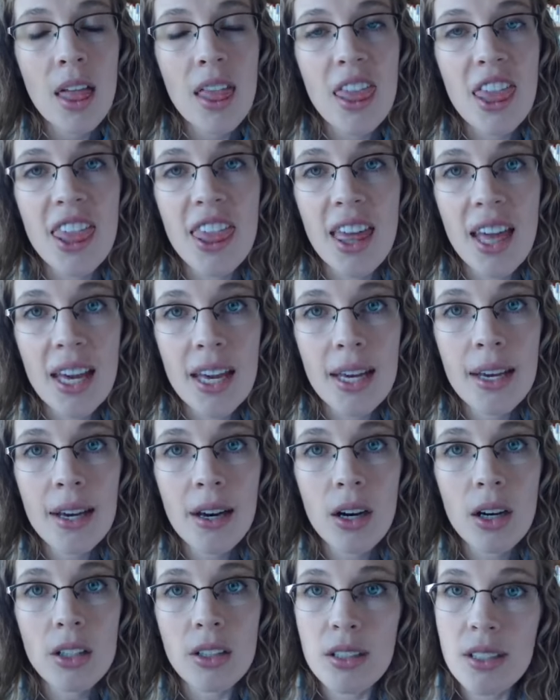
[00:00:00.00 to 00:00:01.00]

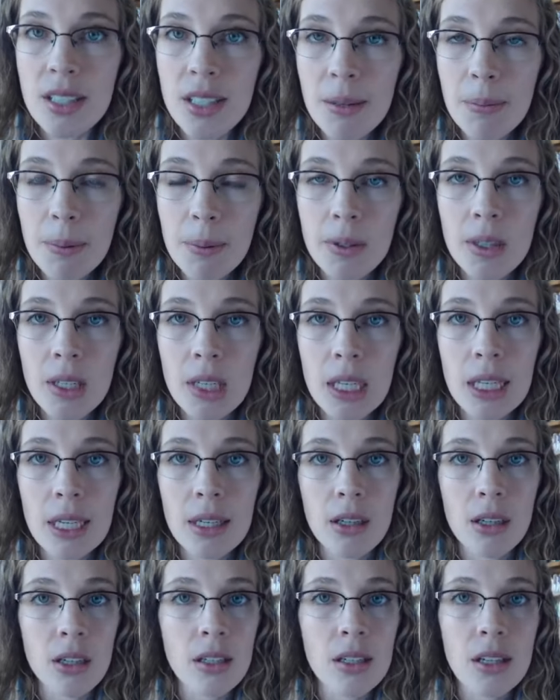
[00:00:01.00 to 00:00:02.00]
they are typically
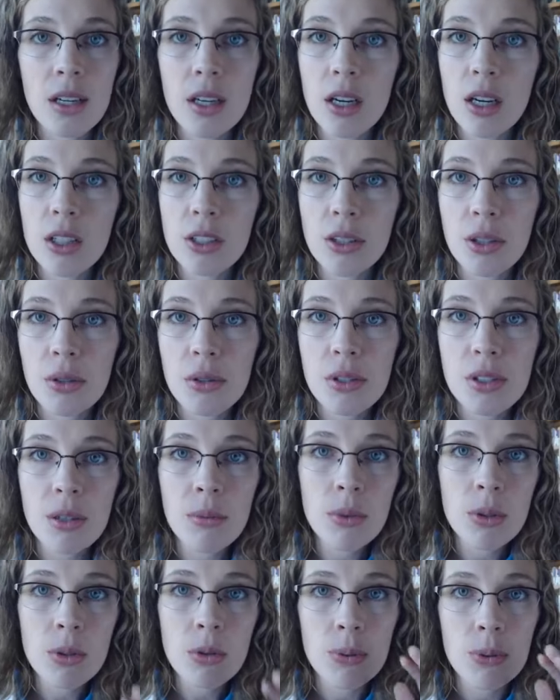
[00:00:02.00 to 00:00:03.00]
on a dose
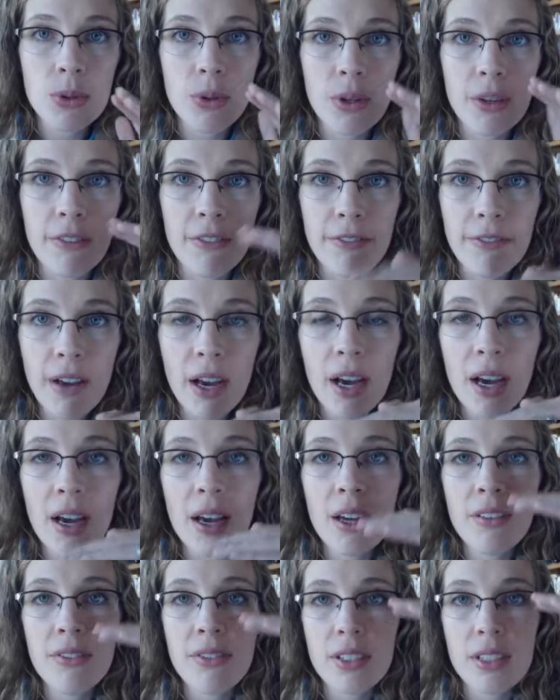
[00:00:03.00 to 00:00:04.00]
somewhere between
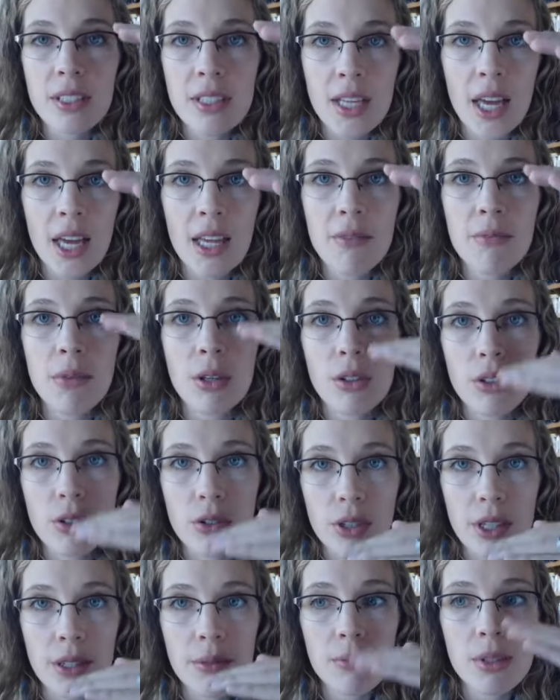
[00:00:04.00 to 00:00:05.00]
5 and 10
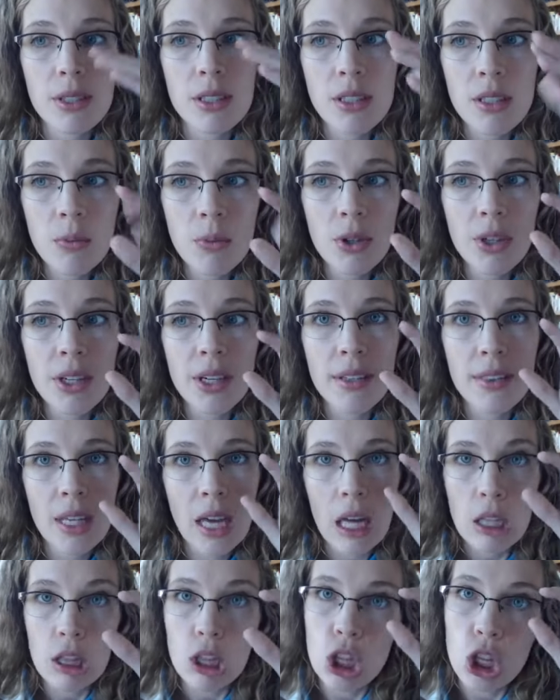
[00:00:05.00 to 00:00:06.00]
milligrams, somewhere in
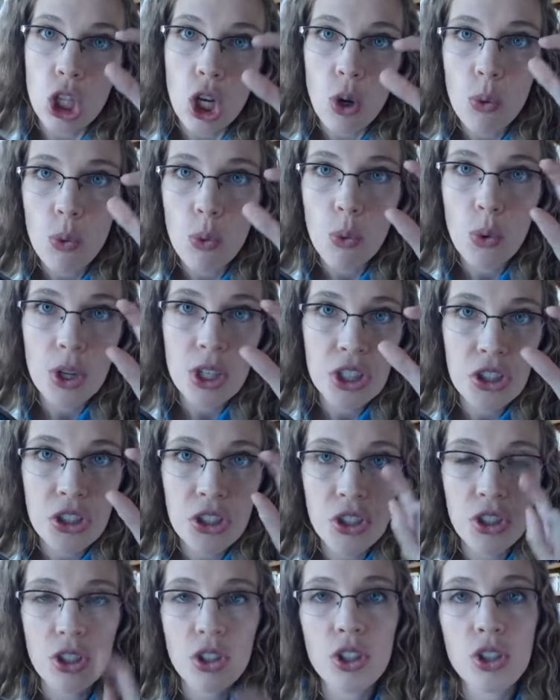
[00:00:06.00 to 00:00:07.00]
that
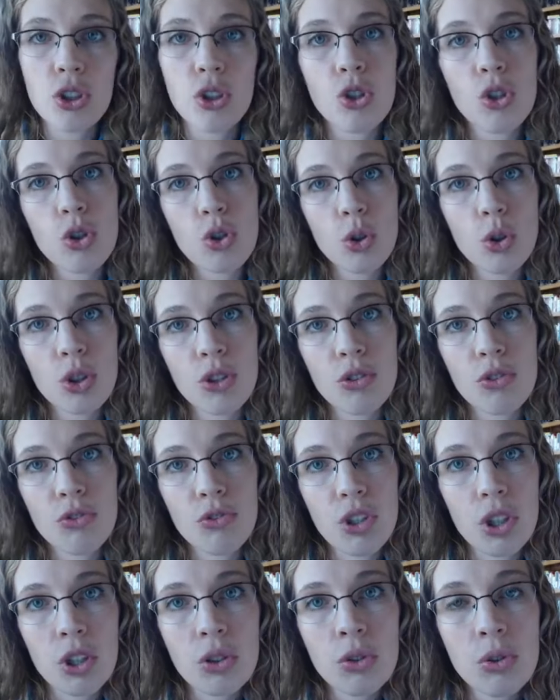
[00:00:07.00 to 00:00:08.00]
lowish sort of
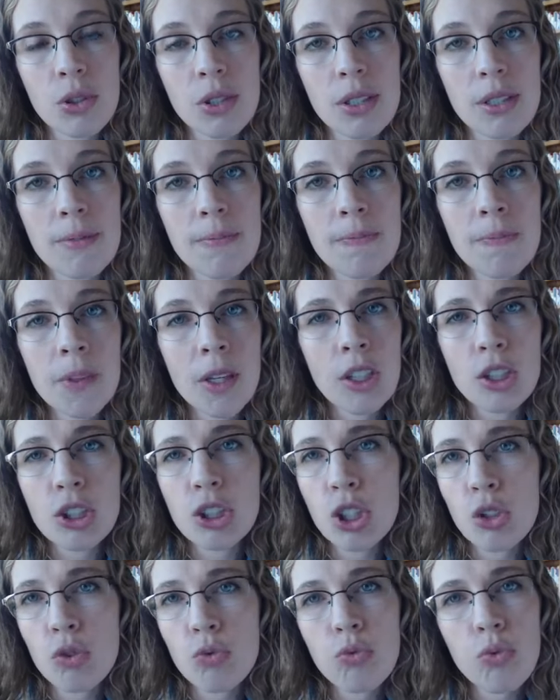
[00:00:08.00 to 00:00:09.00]
dose,
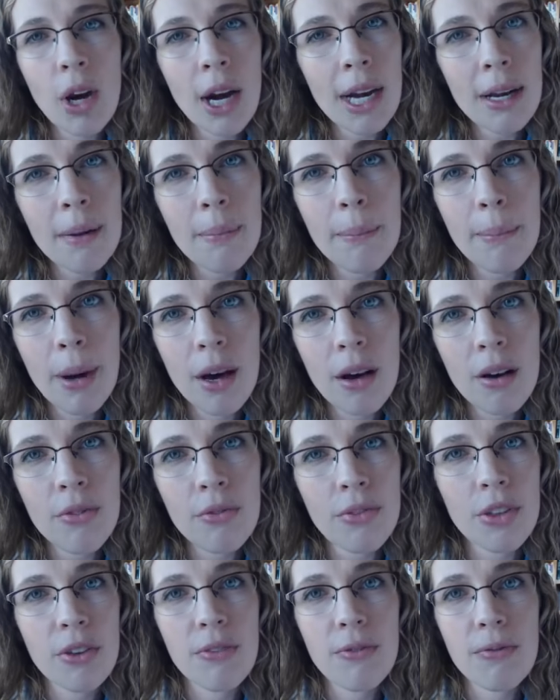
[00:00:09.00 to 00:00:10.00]
just right
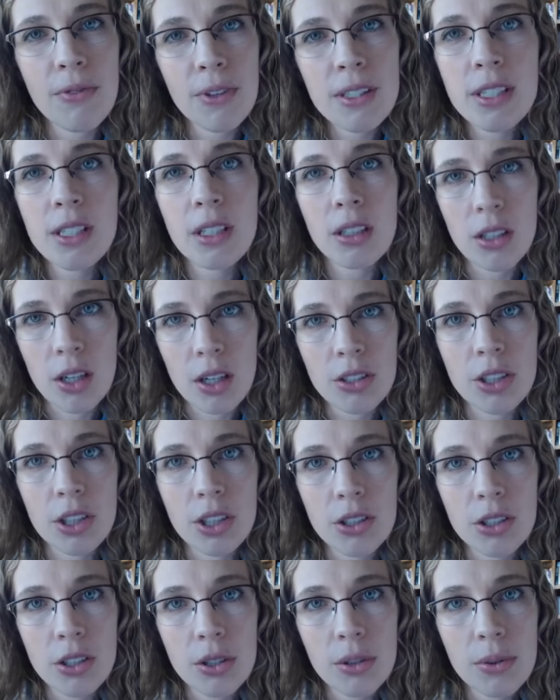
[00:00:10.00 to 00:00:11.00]
above the
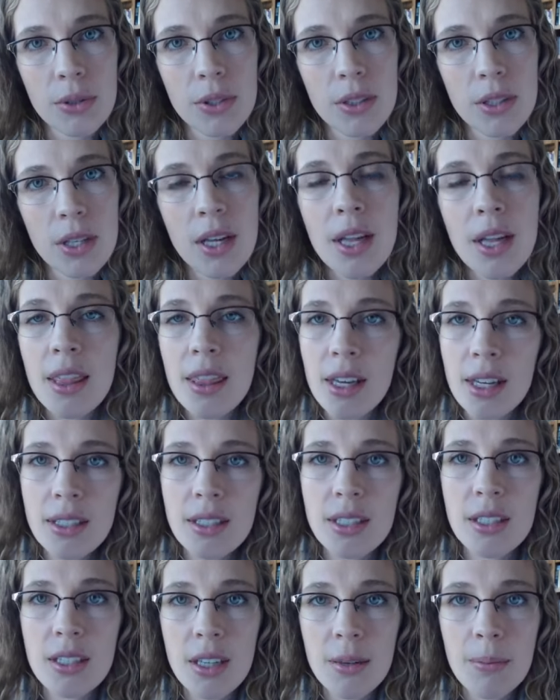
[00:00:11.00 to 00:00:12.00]
physiologic dose. That's
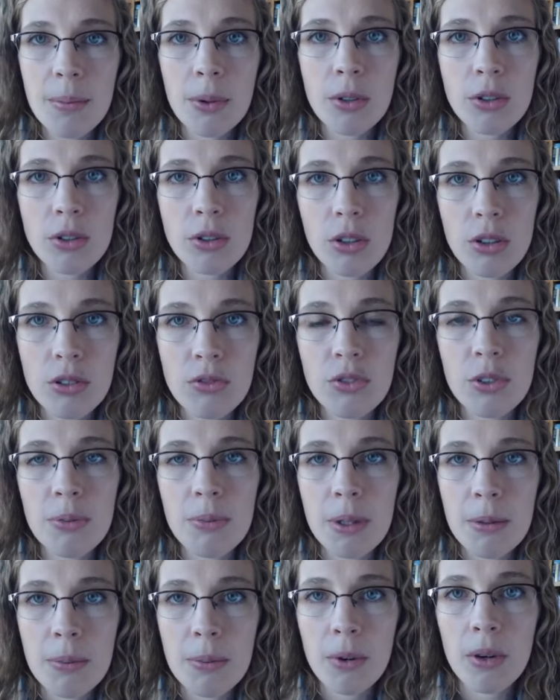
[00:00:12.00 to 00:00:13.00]
a typical dose for
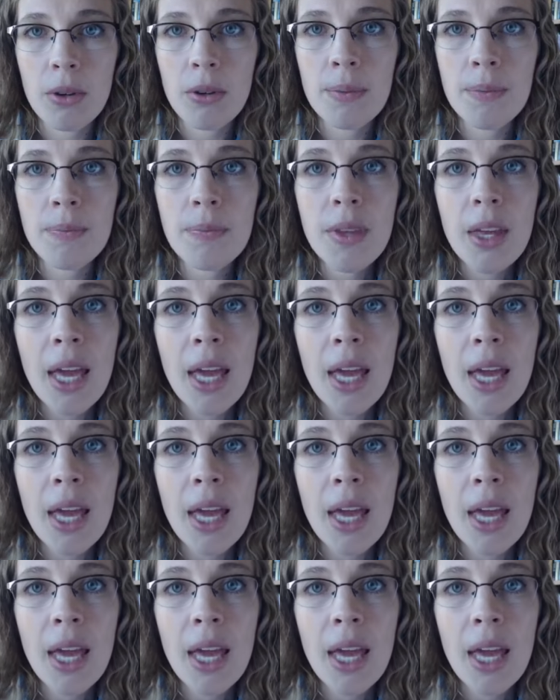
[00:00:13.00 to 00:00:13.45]
people.